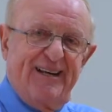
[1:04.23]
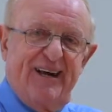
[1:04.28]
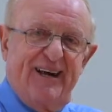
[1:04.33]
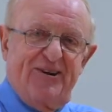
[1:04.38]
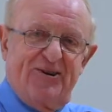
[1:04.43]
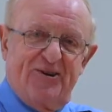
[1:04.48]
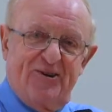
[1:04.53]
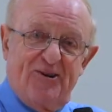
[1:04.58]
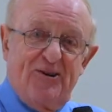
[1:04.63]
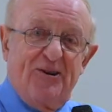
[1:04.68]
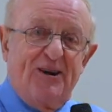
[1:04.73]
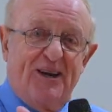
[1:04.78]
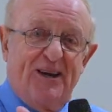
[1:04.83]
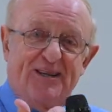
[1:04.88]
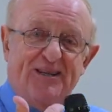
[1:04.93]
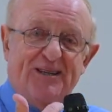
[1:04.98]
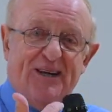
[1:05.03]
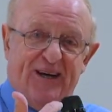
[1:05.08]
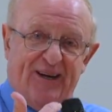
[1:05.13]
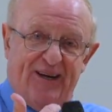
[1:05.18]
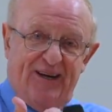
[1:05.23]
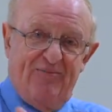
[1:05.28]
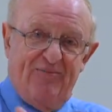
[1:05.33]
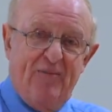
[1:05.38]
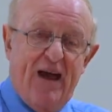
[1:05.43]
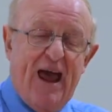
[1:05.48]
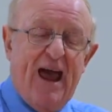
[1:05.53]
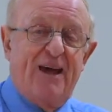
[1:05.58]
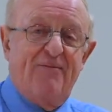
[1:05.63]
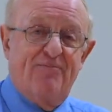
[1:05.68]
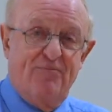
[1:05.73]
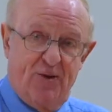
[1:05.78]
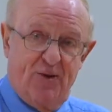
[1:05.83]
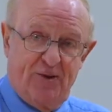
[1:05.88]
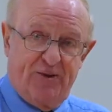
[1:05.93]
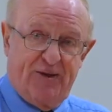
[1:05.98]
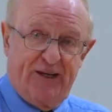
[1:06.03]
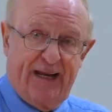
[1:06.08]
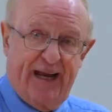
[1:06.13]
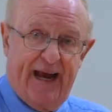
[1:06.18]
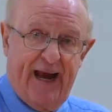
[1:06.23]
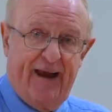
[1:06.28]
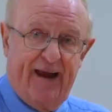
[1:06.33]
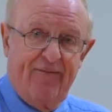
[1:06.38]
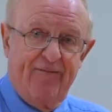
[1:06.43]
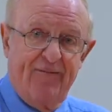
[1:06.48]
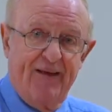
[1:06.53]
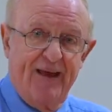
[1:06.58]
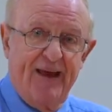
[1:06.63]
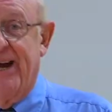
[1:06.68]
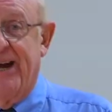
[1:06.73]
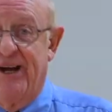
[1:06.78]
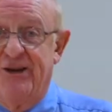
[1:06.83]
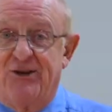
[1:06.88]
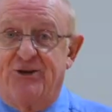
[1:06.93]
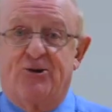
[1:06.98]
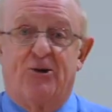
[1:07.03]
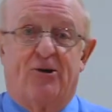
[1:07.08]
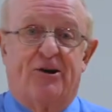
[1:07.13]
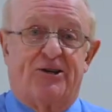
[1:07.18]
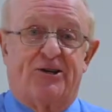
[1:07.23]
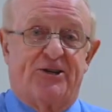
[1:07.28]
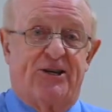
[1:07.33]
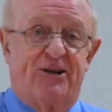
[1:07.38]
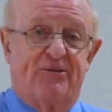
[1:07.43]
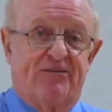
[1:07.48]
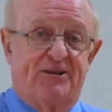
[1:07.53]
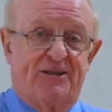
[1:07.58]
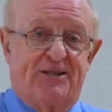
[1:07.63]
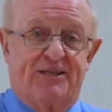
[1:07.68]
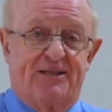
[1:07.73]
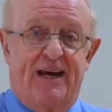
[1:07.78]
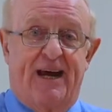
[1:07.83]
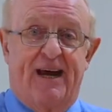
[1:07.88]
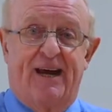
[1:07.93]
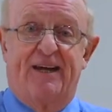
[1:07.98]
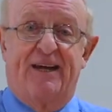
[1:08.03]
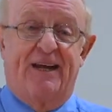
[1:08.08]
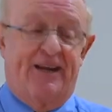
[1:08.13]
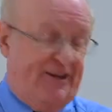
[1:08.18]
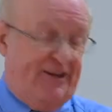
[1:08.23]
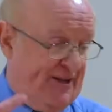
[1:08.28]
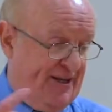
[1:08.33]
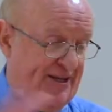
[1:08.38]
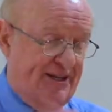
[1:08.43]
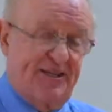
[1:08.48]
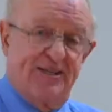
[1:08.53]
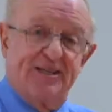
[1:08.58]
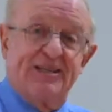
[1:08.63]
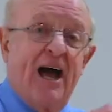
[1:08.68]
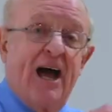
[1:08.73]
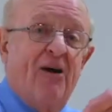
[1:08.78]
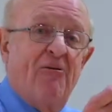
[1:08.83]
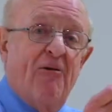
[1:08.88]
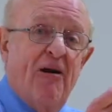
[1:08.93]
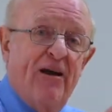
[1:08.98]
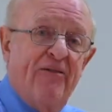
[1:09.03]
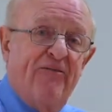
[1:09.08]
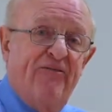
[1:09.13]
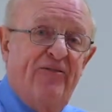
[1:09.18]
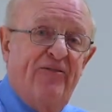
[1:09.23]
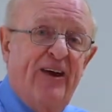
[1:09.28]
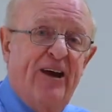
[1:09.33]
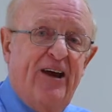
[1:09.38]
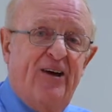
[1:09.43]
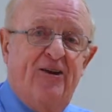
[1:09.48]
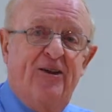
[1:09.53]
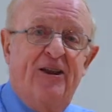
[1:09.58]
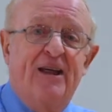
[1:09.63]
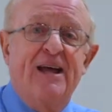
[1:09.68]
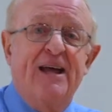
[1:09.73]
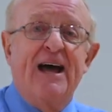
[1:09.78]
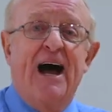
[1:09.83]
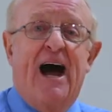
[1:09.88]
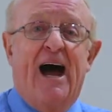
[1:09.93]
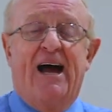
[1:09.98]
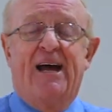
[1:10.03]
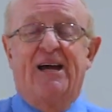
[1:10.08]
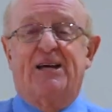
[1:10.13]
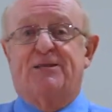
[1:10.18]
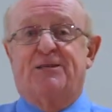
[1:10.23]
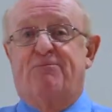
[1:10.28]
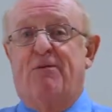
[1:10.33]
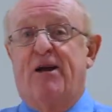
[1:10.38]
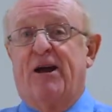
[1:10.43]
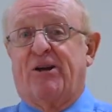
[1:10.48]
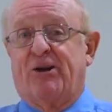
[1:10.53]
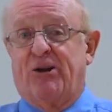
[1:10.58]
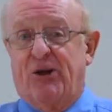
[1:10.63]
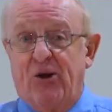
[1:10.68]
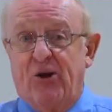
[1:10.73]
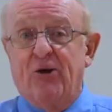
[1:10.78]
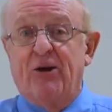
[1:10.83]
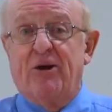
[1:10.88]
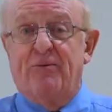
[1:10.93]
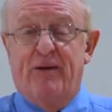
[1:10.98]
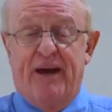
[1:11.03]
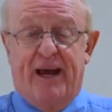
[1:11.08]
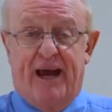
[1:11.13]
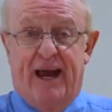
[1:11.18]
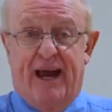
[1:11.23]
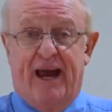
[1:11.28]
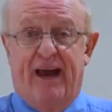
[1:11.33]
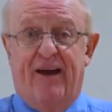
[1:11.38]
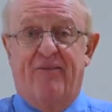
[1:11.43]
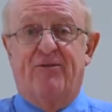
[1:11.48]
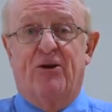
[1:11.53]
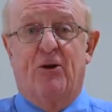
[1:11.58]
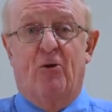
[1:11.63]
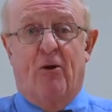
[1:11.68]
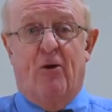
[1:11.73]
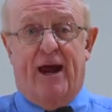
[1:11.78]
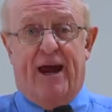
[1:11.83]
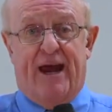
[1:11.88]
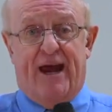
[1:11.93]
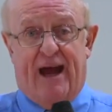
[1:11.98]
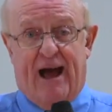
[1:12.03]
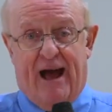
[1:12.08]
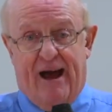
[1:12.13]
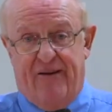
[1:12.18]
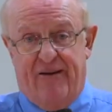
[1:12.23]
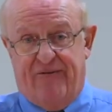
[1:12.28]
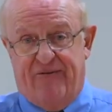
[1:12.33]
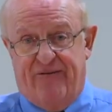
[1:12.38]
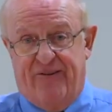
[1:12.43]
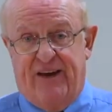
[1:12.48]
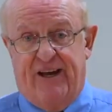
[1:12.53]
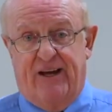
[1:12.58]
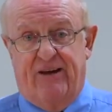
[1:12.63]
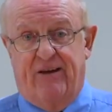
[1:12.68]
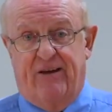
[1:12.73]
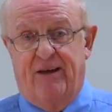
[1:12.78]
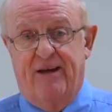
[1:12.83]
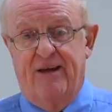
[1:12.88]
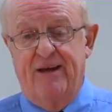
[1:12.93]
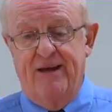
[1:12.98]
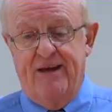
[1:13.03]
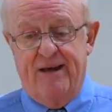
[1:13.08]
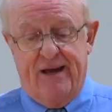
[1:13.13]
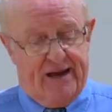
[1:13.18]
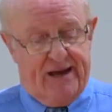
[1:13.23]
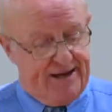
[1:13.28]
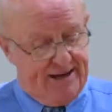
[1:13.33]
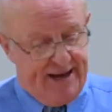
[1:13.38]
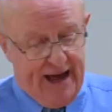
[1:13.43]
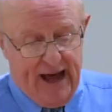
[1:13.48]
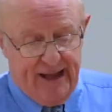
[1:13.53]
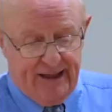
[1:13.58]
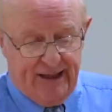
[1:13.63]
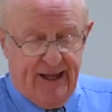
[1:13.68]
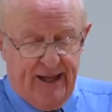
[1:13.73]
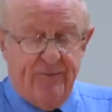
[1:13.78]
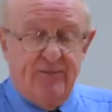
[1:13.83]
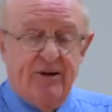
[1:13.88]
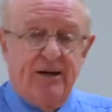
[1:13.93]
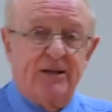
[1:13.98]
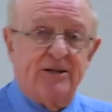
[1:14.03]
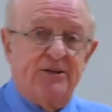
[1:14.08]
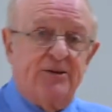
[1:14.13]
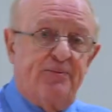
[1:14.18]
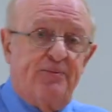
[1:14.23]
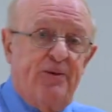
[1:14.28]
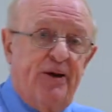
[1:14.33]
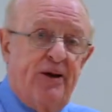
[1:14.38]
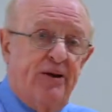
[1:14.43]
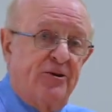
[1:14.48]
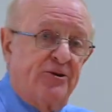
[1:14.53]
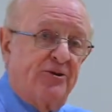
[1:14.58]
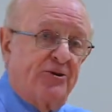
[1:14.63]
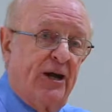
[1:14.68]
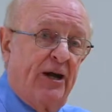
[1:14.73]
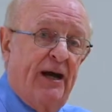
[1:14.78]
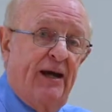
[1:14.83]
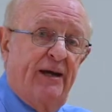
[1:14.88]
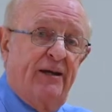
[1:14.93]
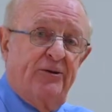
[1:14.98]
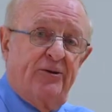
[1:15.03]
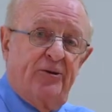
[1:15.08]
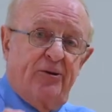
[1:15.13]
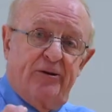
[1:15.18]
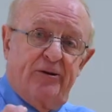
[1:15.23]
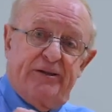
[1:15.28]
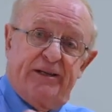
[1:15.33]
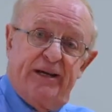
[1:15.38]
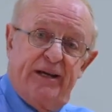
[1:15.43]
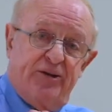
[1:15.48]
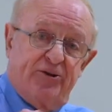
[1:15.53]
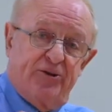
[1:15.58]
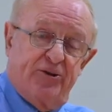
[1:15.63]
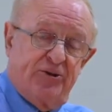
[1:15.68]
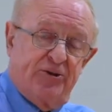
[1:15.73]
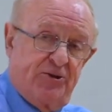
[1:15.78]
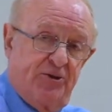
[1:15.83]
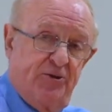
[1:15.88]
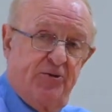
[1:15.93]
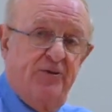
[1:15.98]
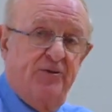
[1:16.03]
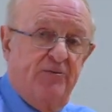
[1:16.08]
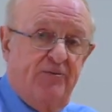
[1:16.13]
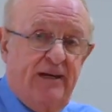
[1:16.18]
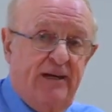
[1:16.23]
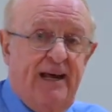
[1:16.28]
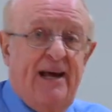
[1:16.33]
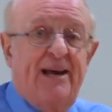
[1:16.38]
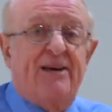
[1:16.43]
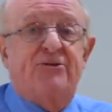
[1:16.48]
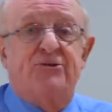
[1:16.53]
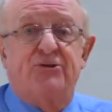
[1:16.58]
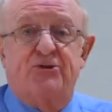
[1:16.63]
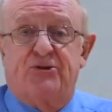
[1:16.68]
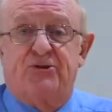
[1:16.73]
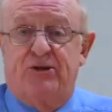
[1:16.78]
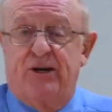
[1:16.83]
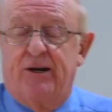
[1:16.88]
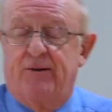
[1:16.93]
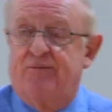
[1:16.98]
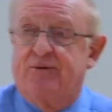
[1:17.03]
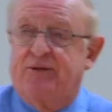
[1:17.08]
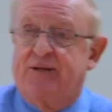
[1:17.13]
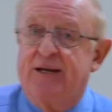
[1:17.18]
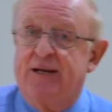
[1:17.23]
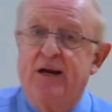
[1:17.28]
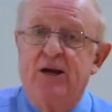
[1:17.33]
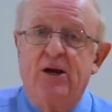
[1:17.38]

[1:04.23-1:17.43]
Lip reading: teacher is in a bad mood today. In short, she was saying, this is how I feel. I expect you to behave the way I feel. Not limited to parent-child or teacher-student relationships.